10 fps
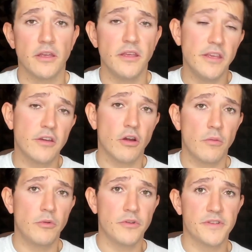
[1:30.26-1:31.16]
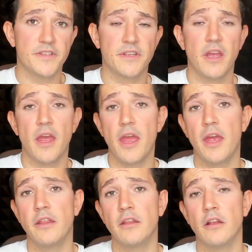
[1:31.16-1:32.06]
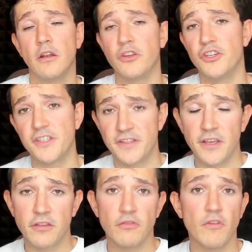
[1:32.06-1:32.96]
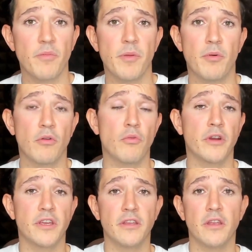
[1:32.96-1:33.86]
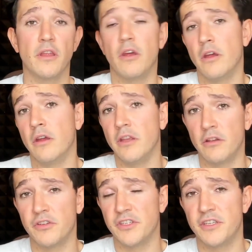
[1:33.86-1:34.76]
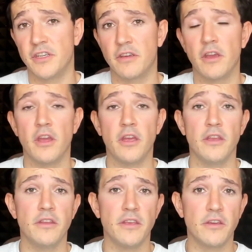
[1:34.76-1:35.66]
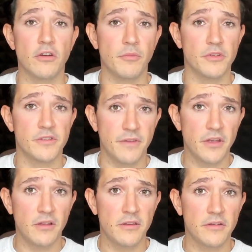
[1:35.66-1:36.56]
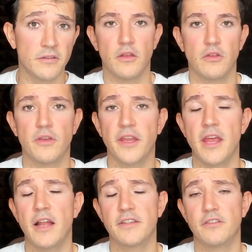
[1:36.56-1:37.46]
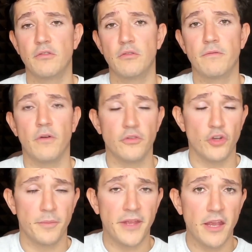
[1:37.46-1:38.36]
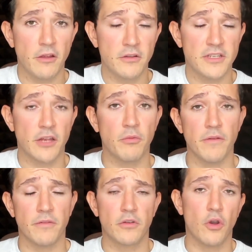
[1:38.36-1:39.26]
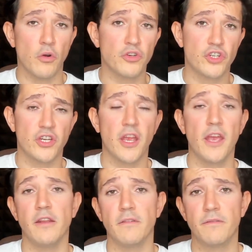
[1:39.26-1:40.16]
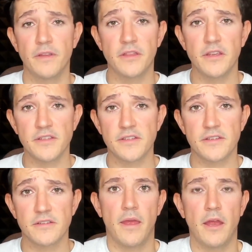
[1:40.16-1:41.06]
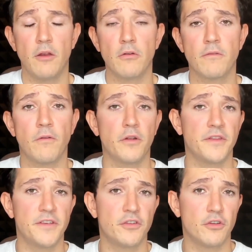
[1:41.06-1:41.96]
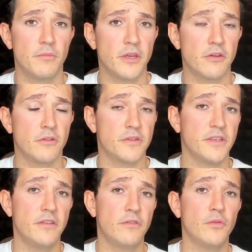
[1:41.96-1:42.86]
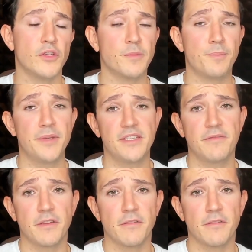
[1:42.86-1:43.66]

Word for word: e-commerce and logistic to have people working in logistics in the e-commerce field. You can also look for job titles like with coach and fitness, and look for decision makers into a specific